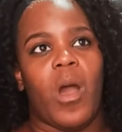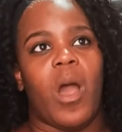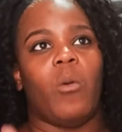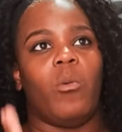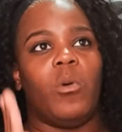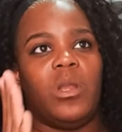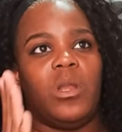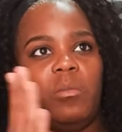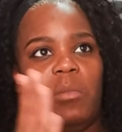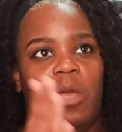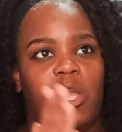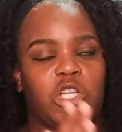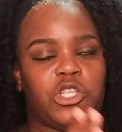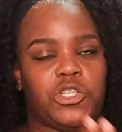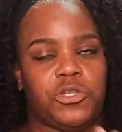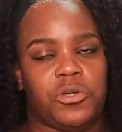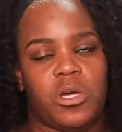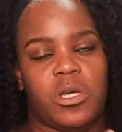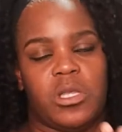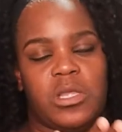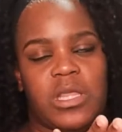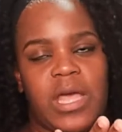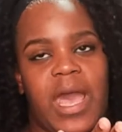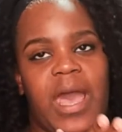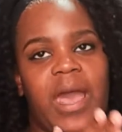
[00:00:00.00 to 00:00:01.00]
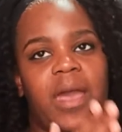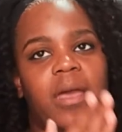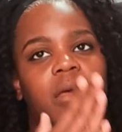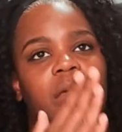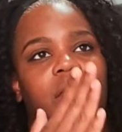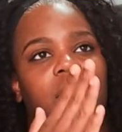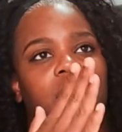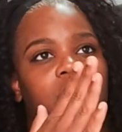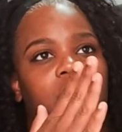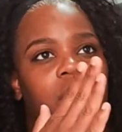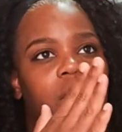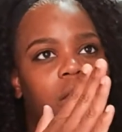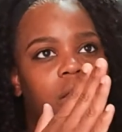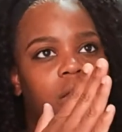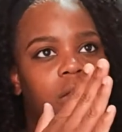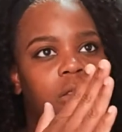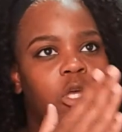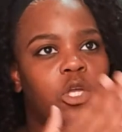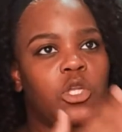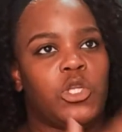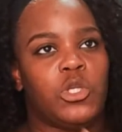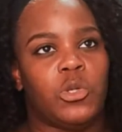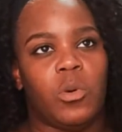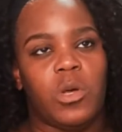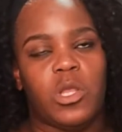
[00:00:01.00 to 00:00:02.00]
I want to make sure that they're
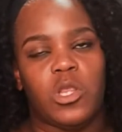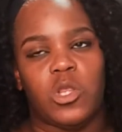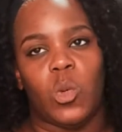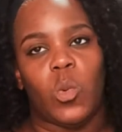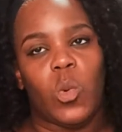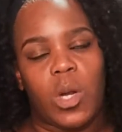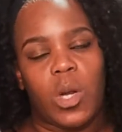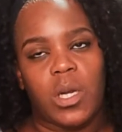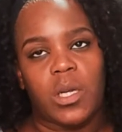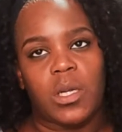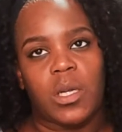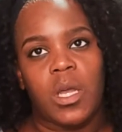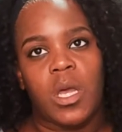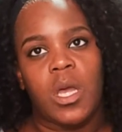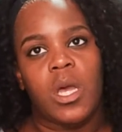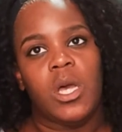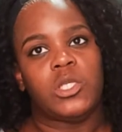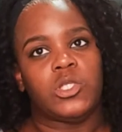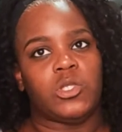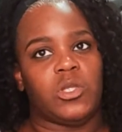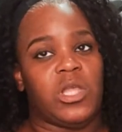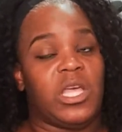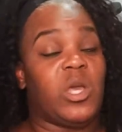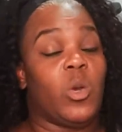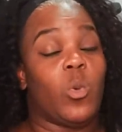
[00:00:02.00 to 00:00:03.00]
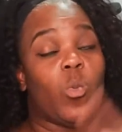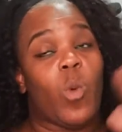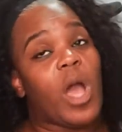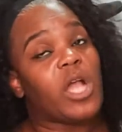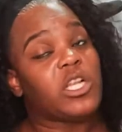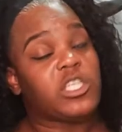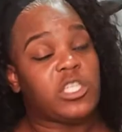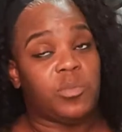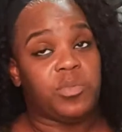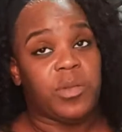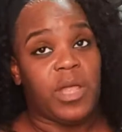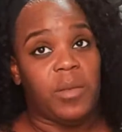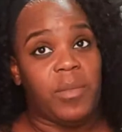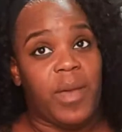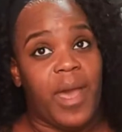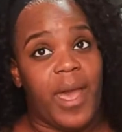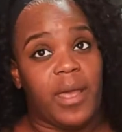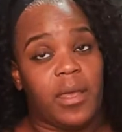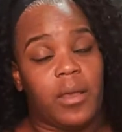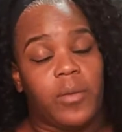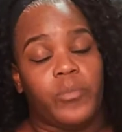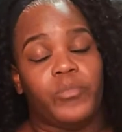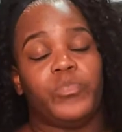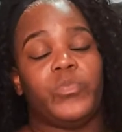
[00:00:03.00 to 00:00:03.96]
doing the work so they can watch the playback.